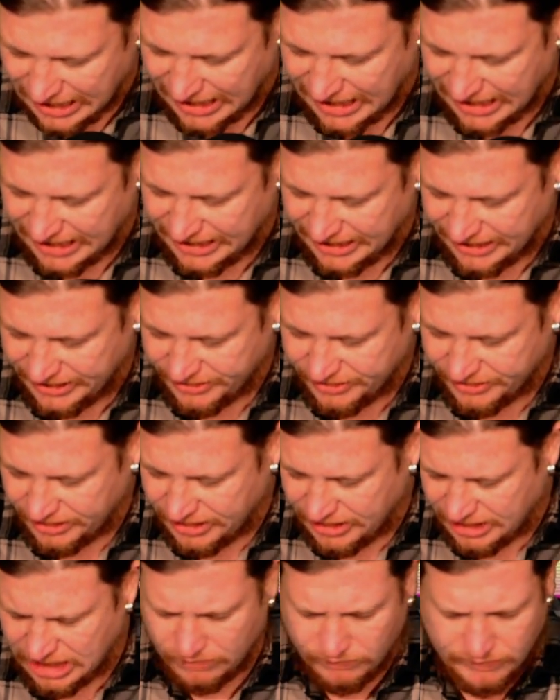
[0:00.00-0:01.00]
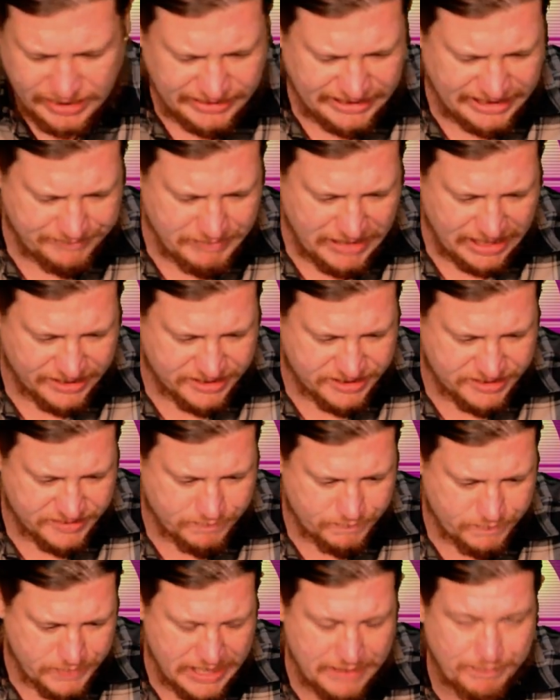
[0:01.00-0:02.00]
and it really makes
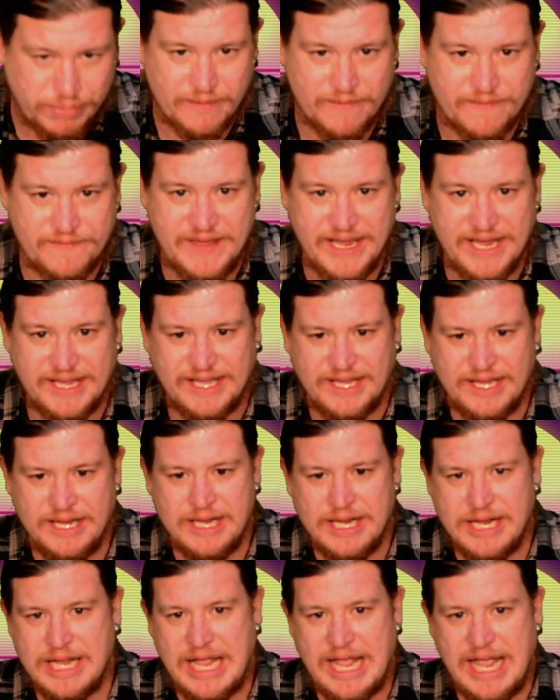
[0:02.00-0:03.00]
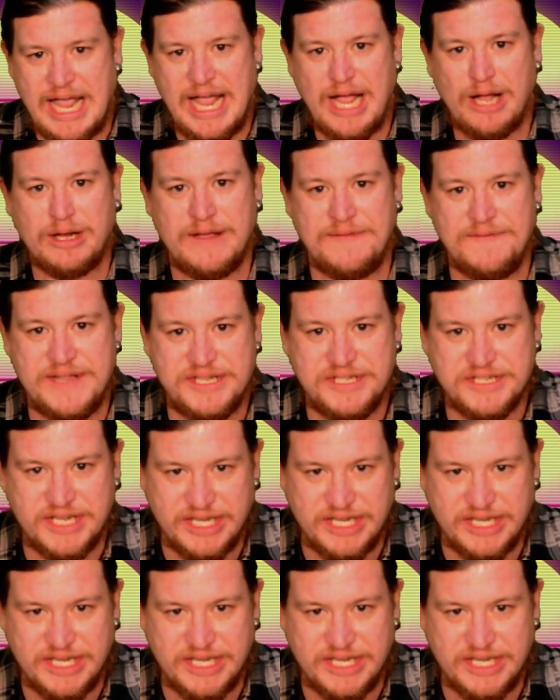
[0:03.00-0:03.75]
people think, how can this